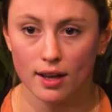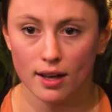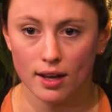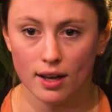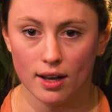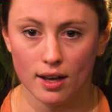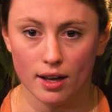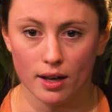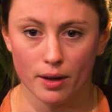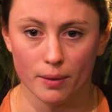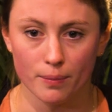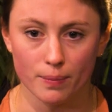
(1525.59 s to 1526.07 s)

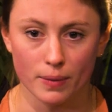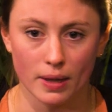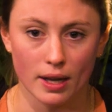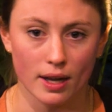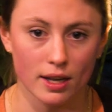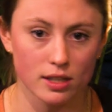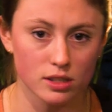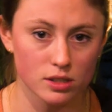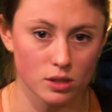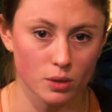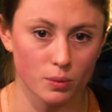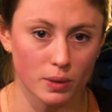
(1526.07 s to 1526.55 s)
Um,
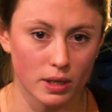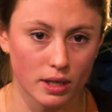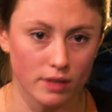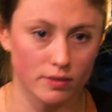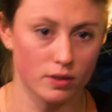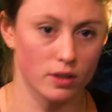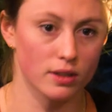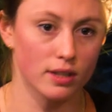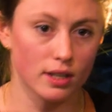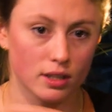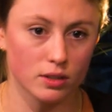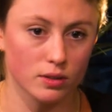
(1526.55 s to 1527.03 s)
and so
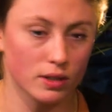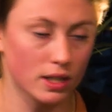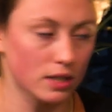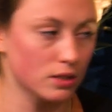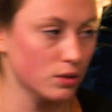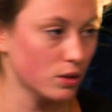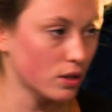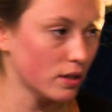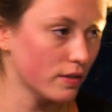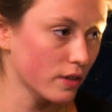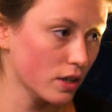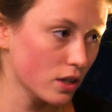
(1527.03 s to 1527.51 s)
whenever then you get
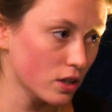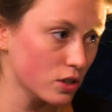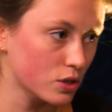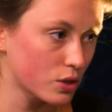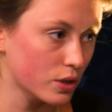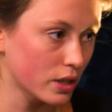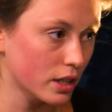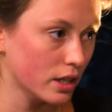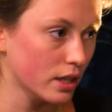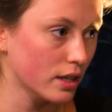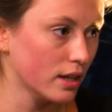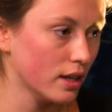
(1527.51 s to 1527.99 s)
to another
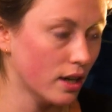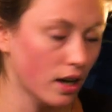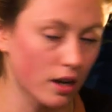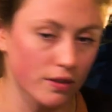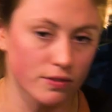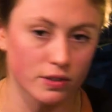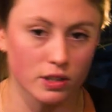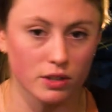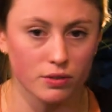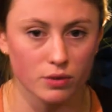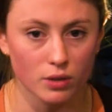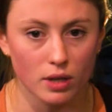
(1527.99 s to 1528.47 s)
country,
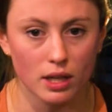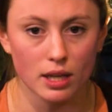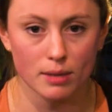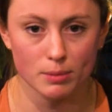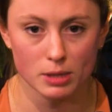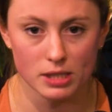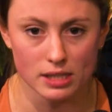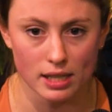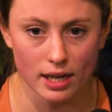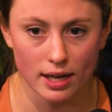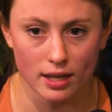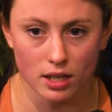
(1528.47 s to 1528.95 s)
often if you claim
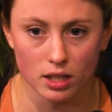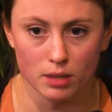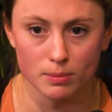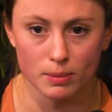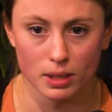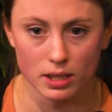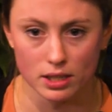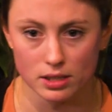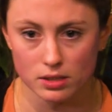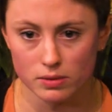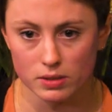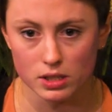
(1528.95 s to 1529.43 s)
asylum
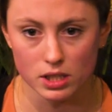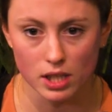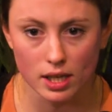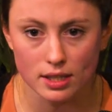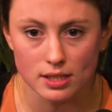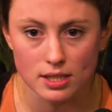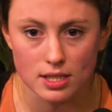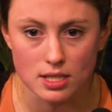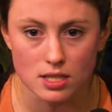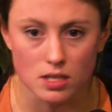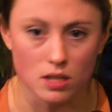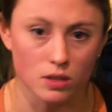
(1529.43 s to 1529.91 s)
and it's
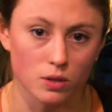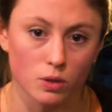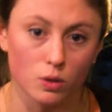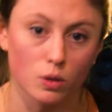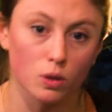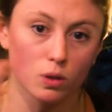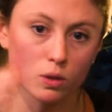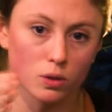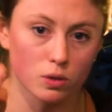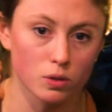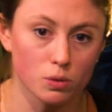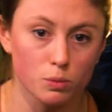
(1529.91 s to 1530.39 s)
rejected, you,
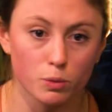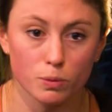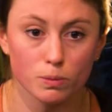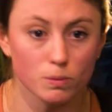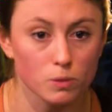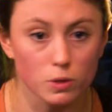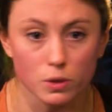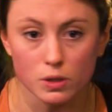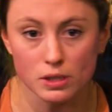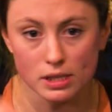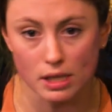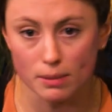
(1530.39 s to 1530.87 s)
go, you,
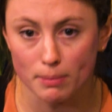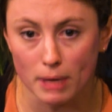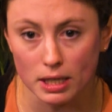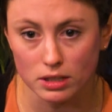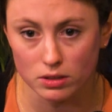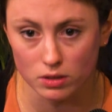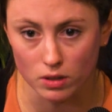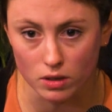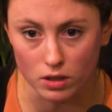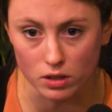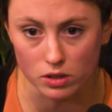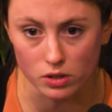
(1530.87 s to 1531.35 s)
you send back
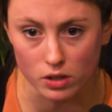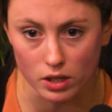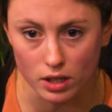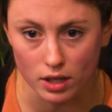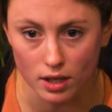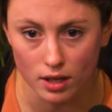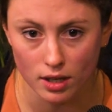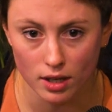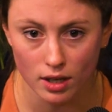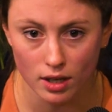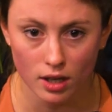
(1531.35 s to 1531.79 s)
to the country.